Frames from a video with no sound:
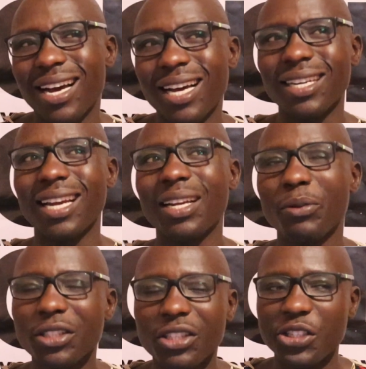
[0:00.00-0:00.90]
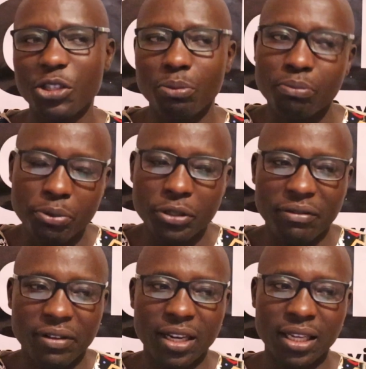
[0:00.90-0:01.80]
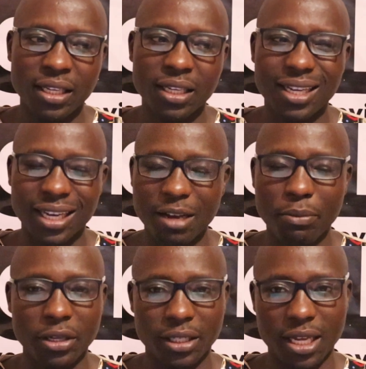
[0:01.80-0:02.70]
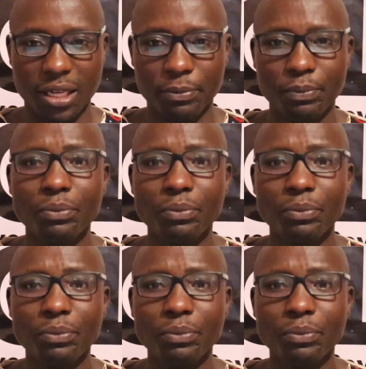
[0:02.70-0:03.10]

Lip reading: And I want just to put a very clear point here.